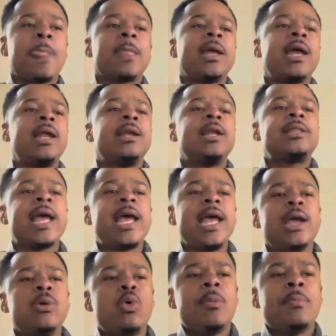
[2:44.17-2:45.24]
And the
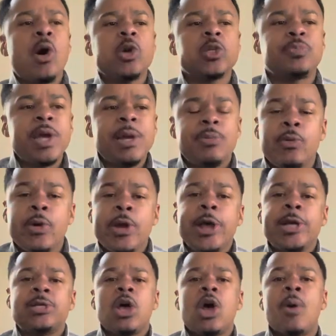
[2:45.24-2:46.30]
thing with most people is